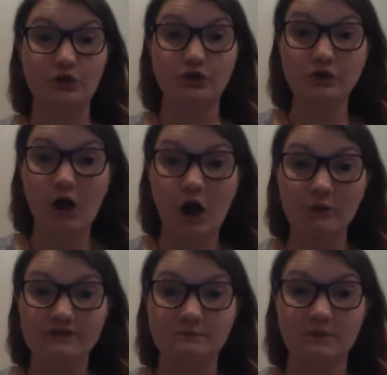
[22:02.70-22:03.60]
you'll
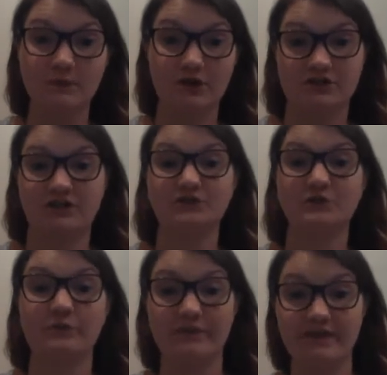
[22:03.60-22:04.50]
always be marching
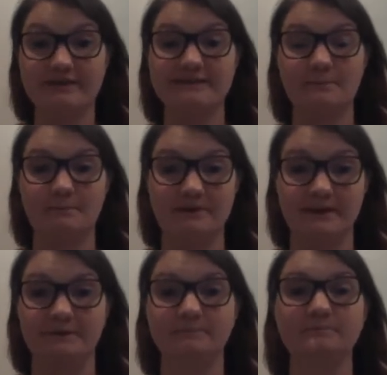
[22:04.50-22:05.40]
to this beat.